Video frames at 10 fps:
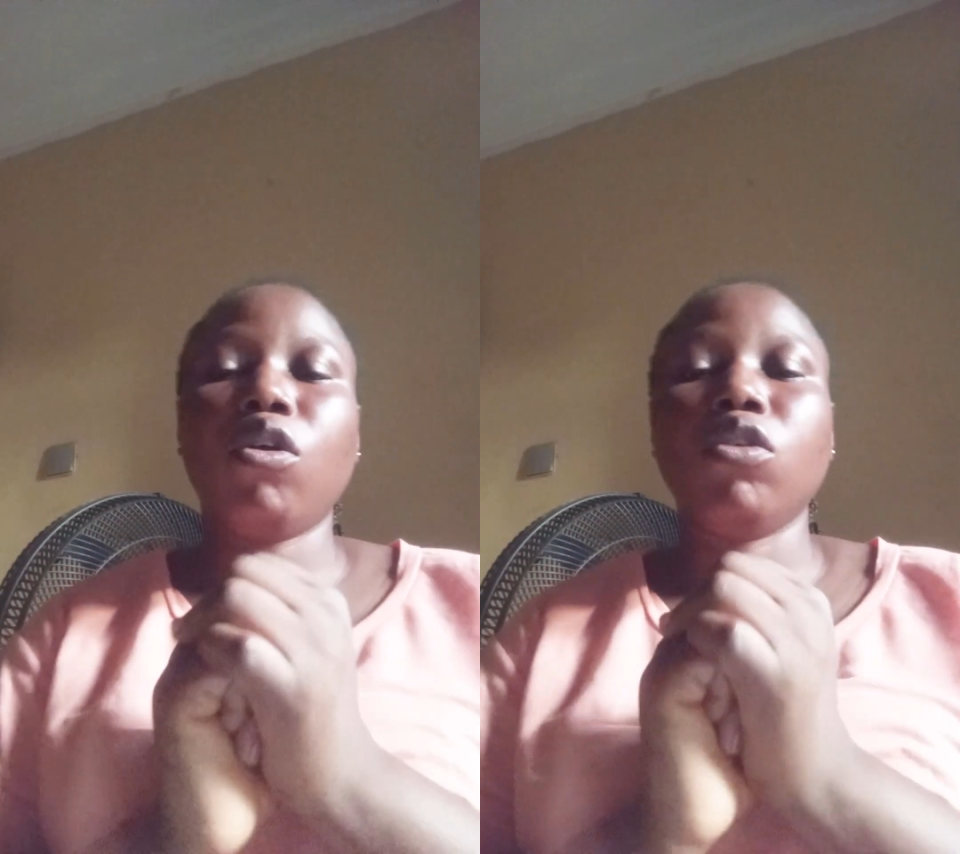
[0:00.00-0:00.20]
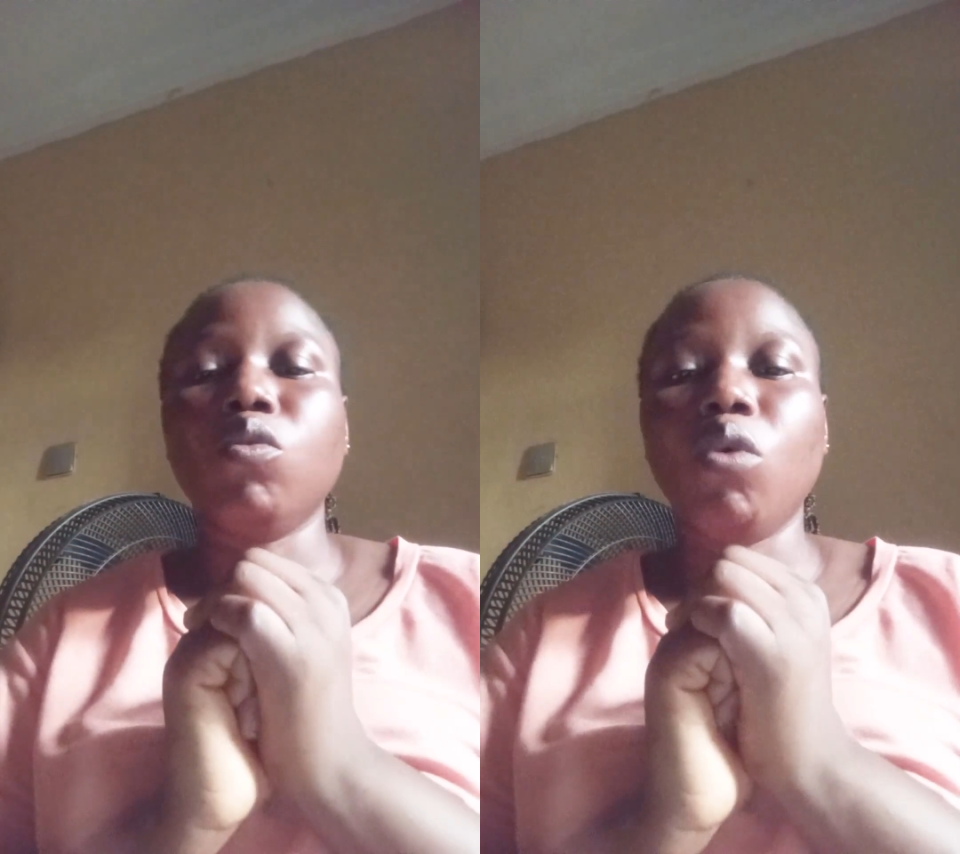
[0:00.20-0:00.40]

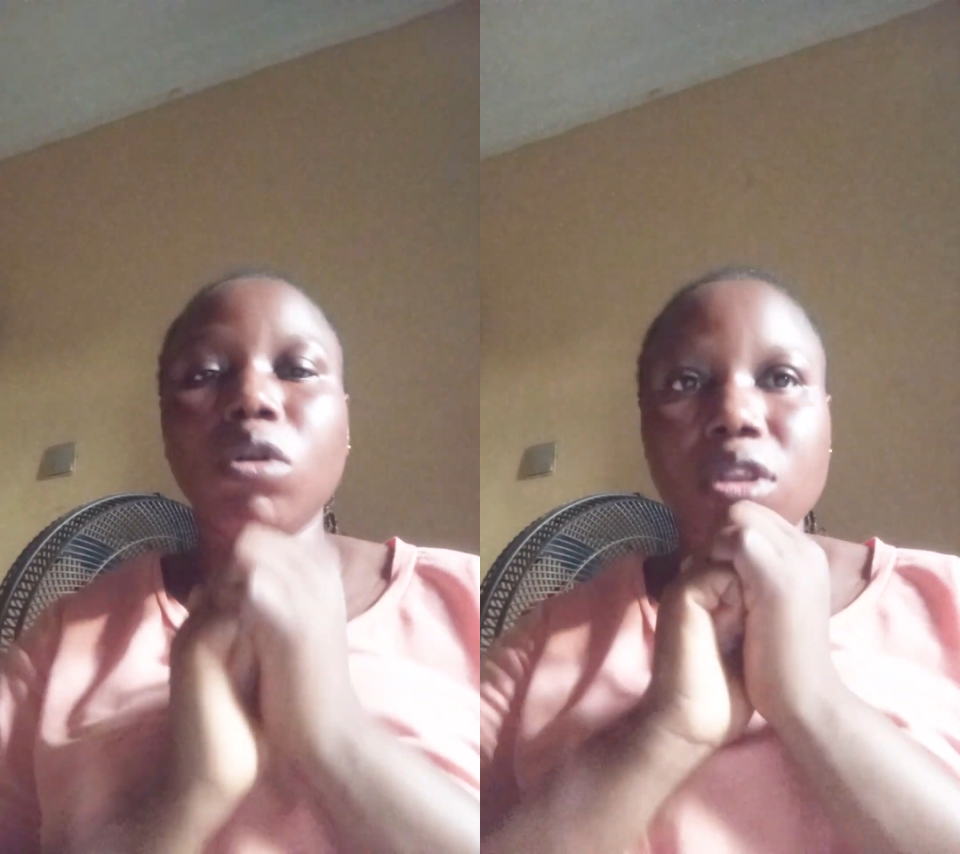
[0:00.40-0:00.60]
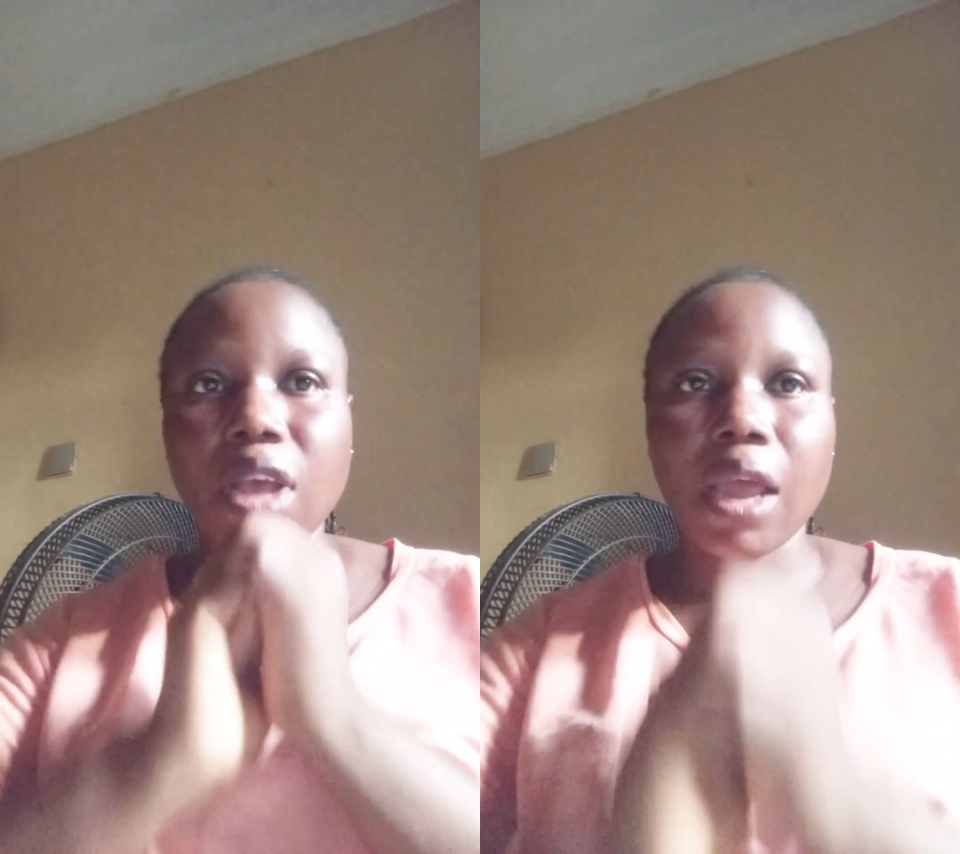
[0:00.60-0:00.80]
on
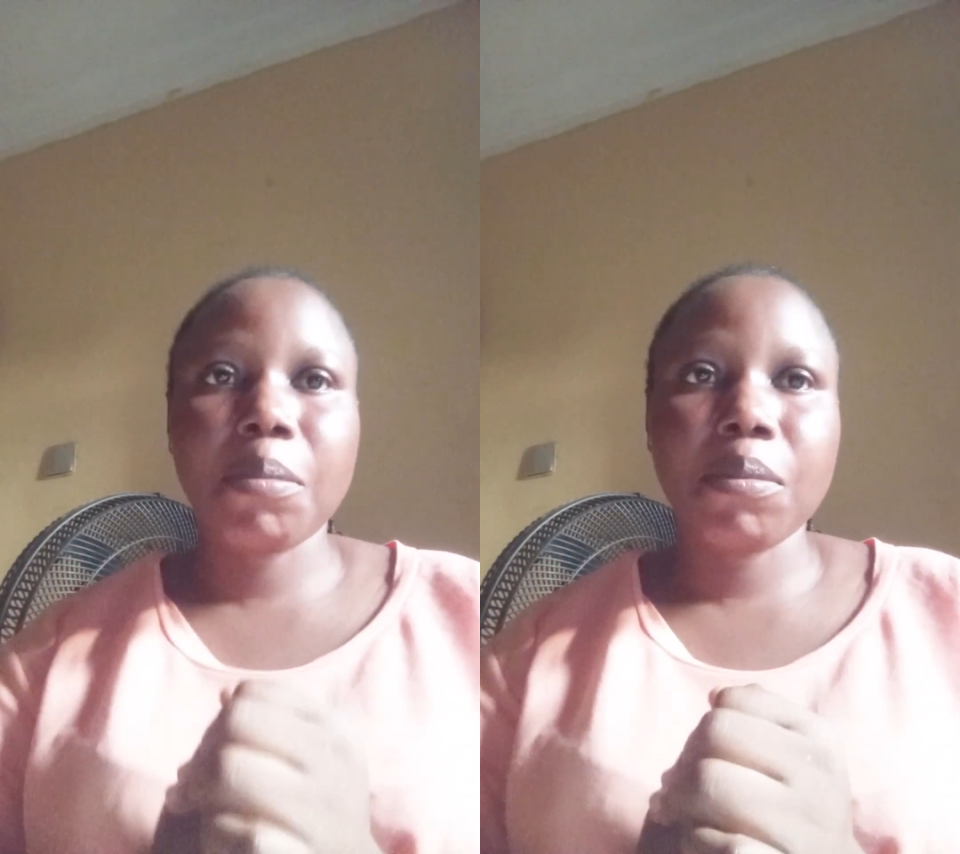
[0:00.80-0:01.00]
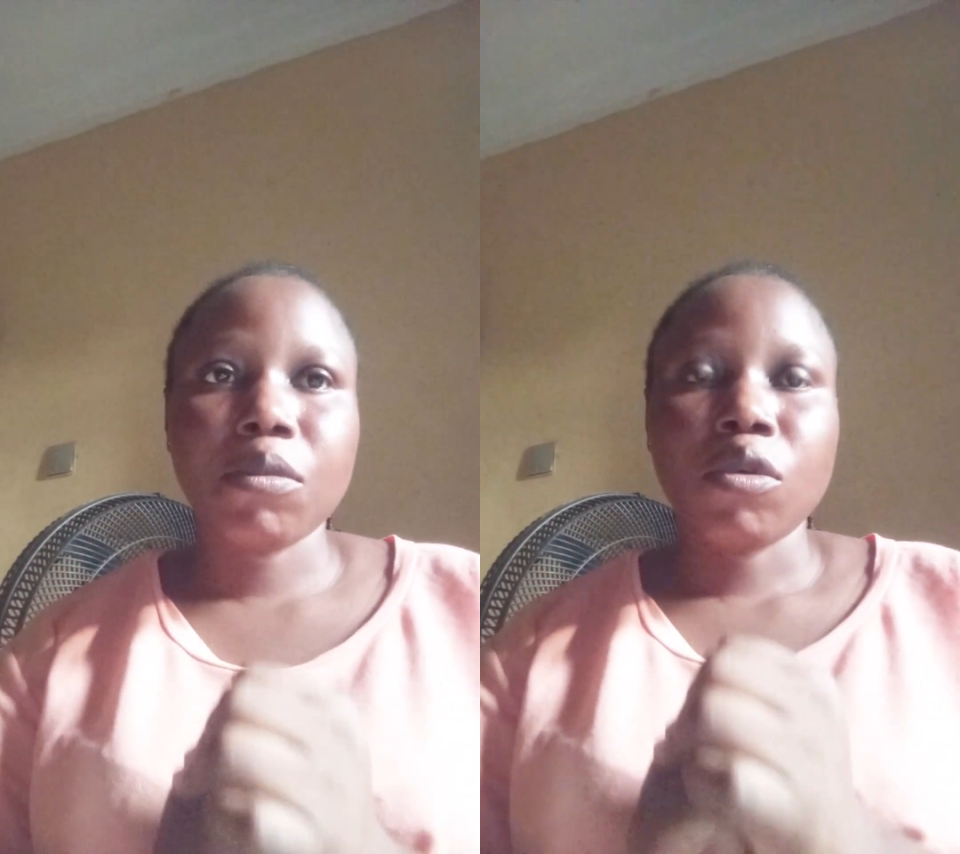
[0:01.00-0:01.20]
one
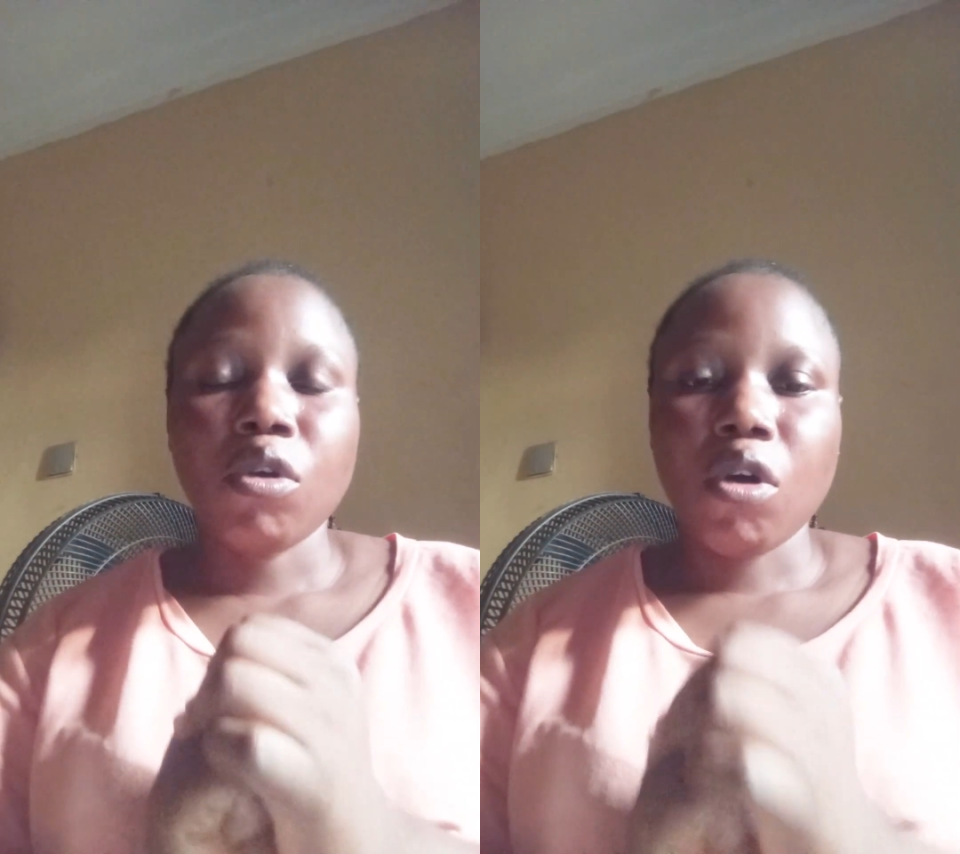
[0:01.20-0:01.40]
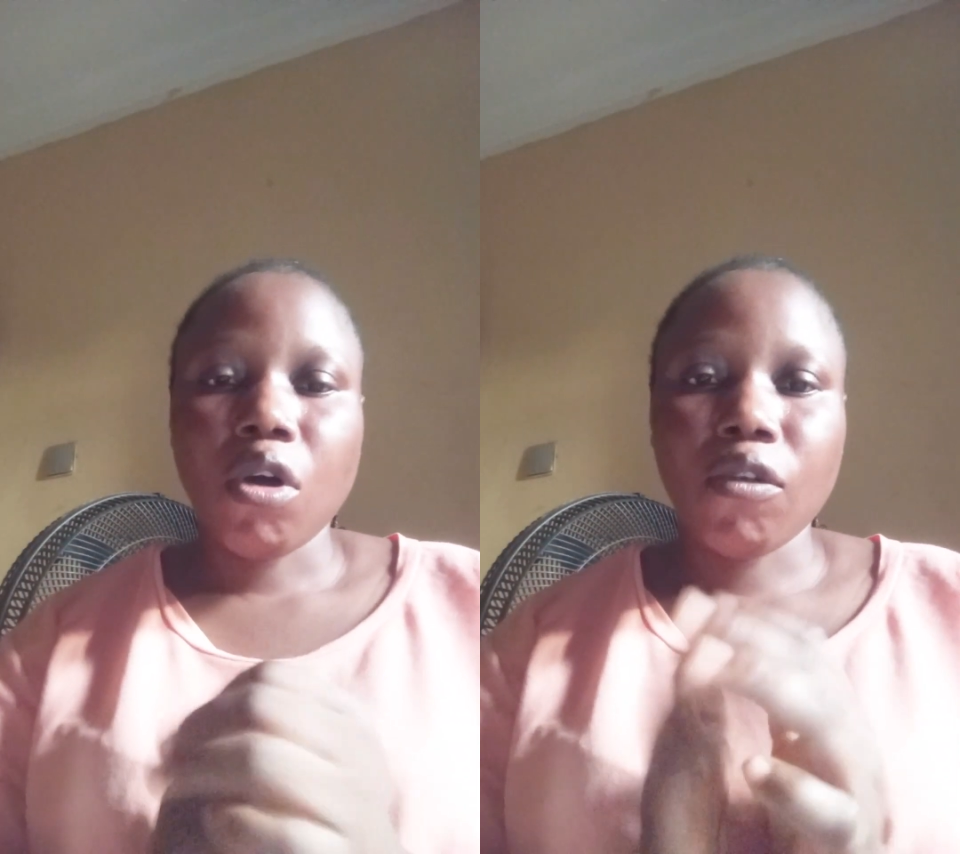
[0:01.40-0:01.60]
type
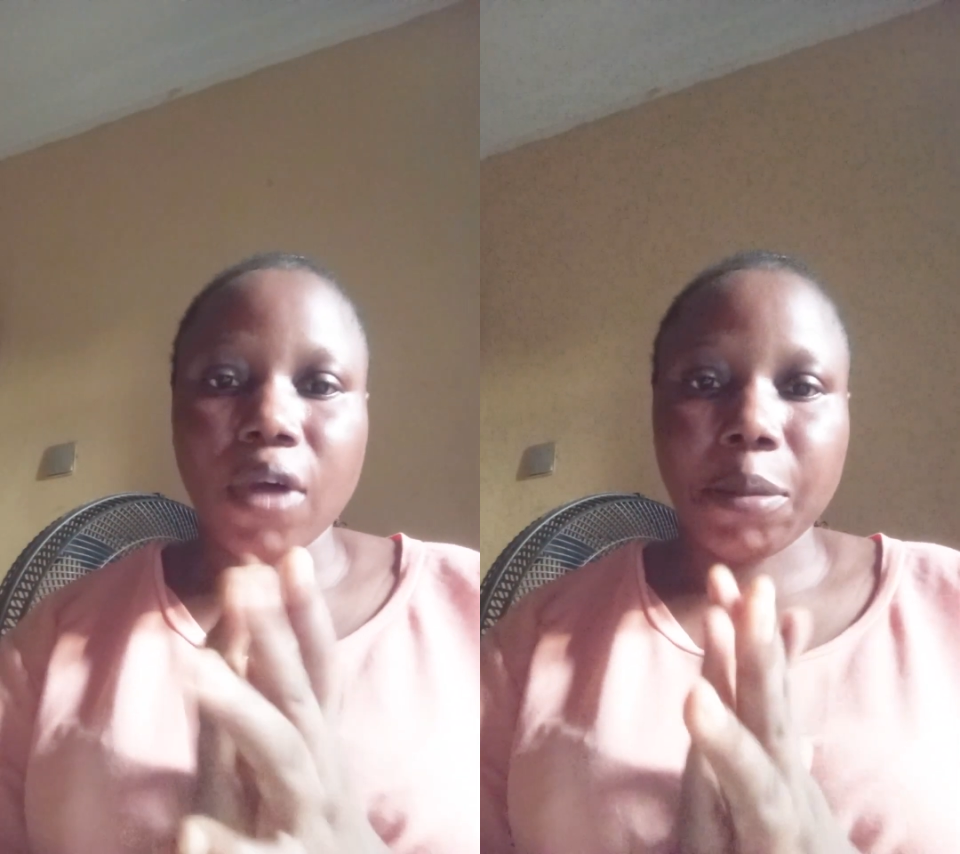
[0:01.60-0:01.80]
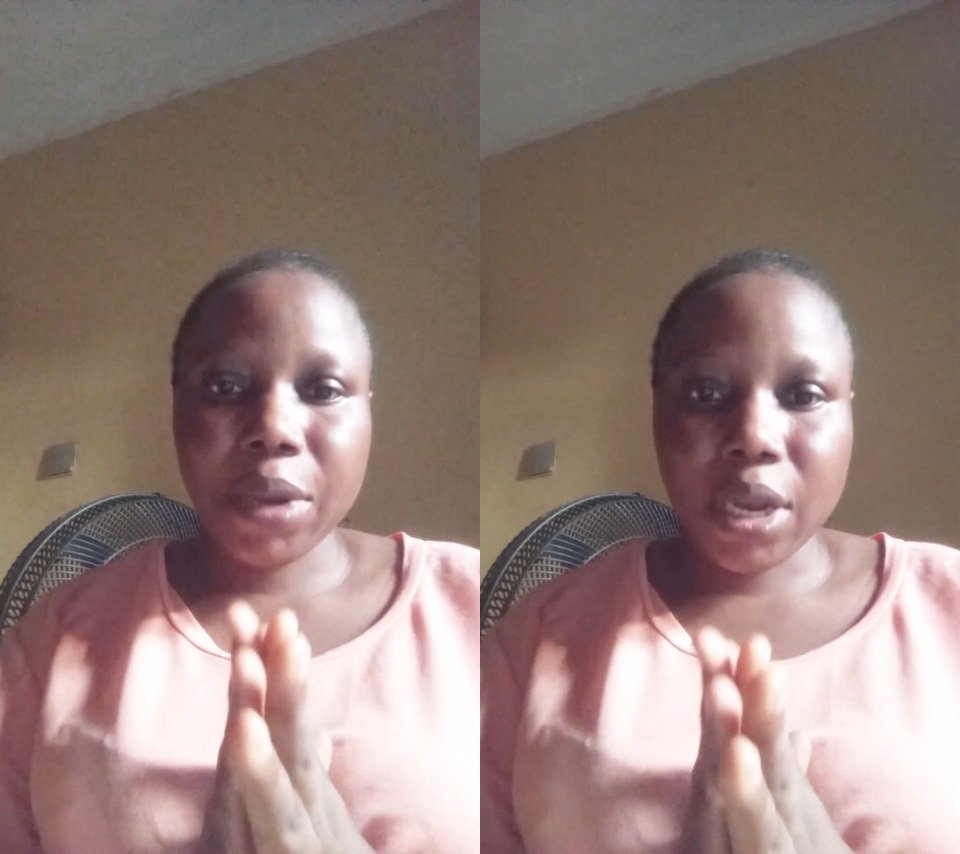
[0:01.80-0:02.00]
of
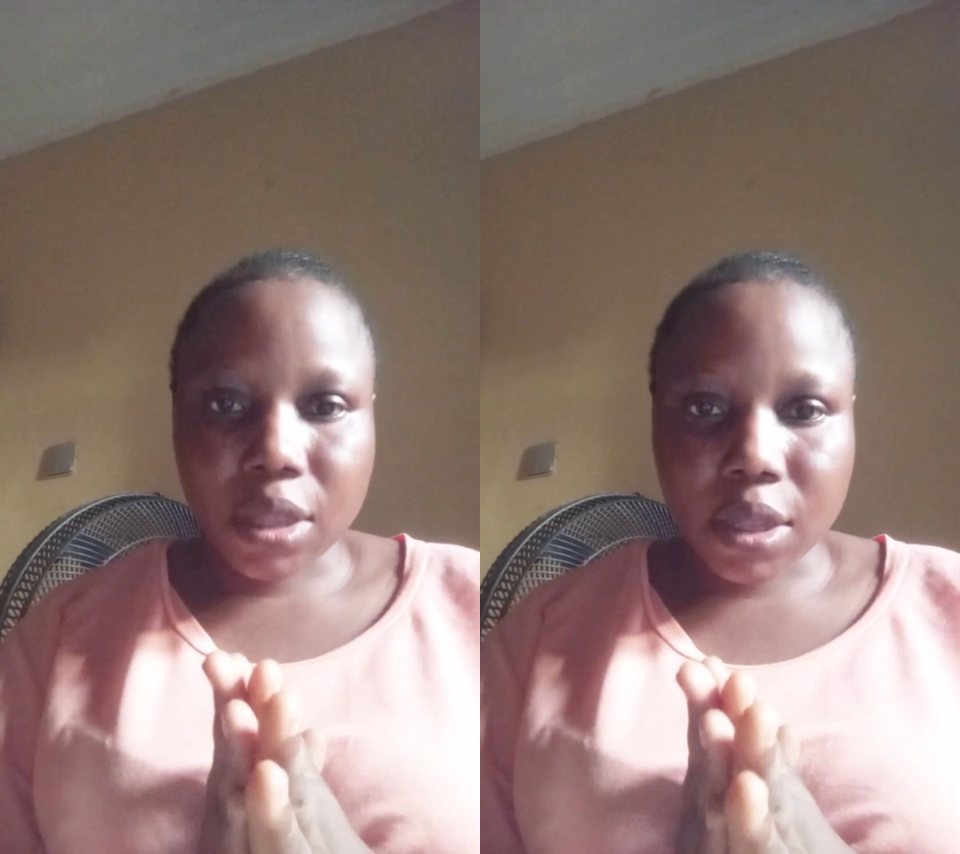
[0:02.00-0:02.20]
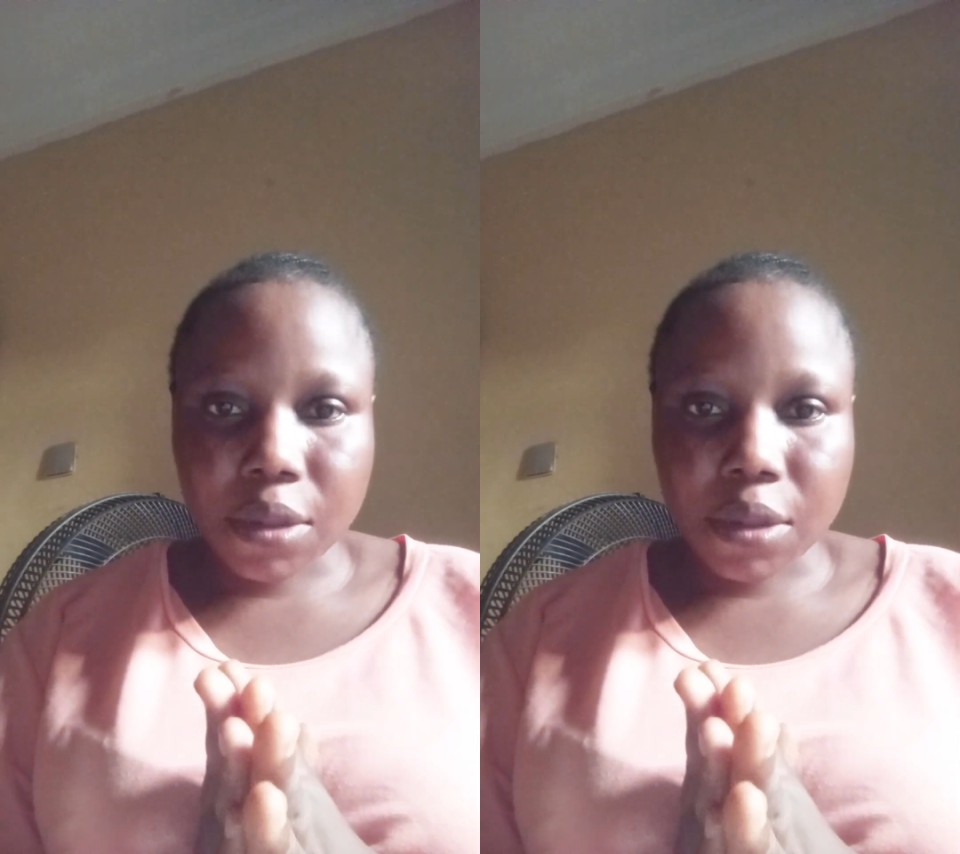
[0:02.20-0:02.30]
ability.